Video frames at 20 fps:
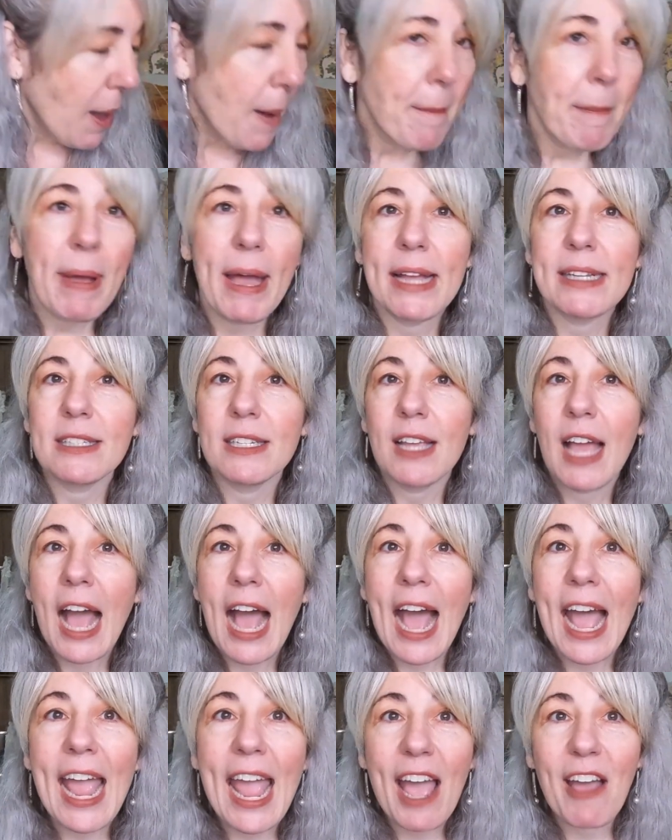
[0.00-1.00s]
But
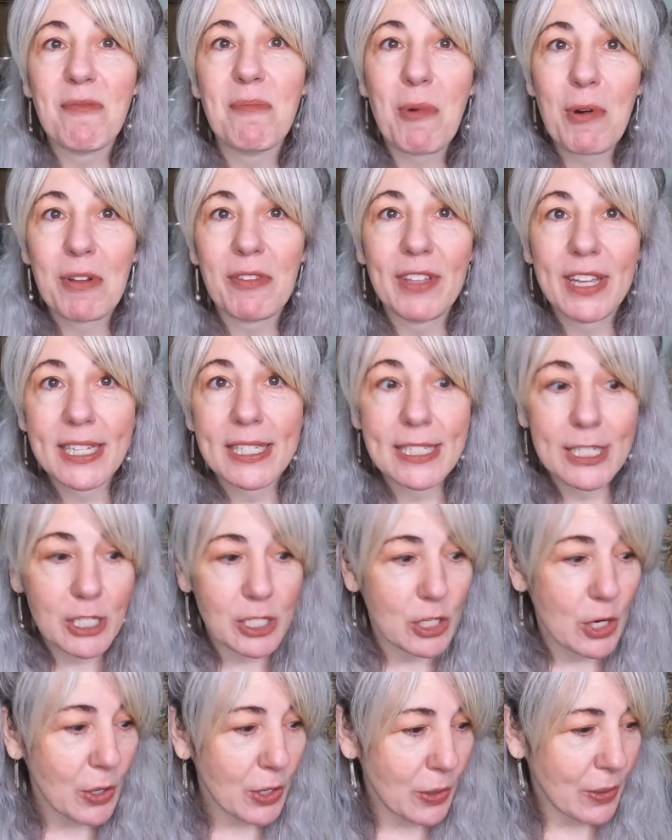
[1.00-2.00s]
I have more things to
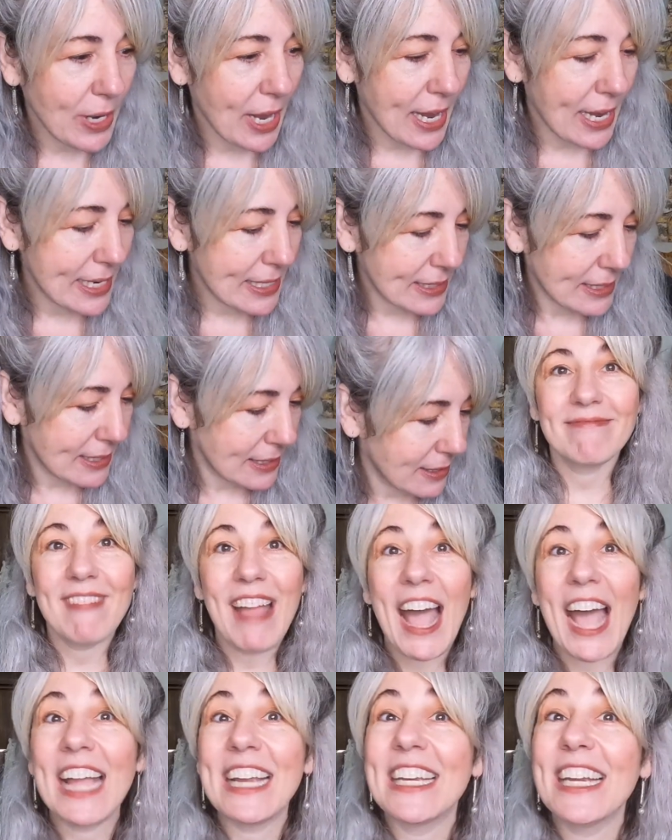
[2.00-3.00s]
show you guys.
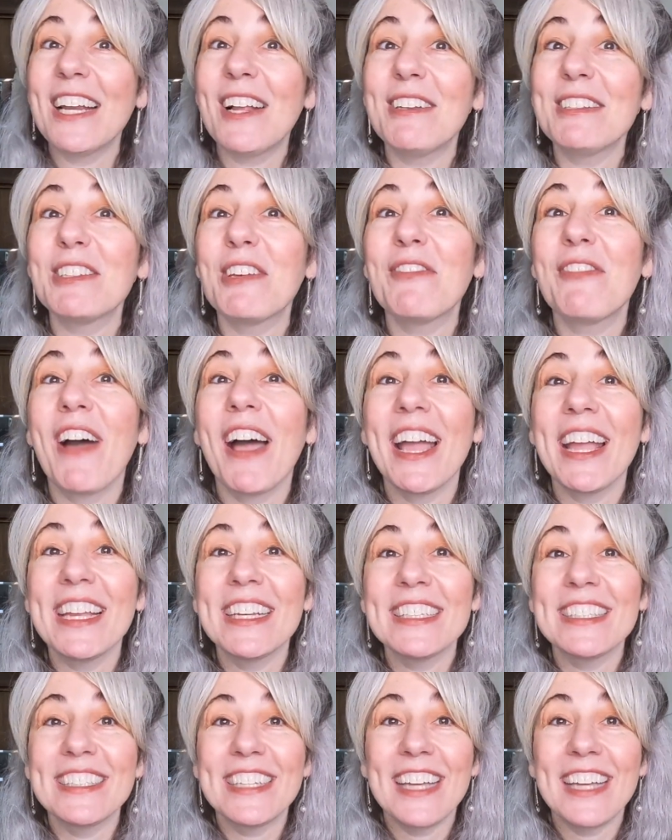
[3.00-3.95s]
I did also find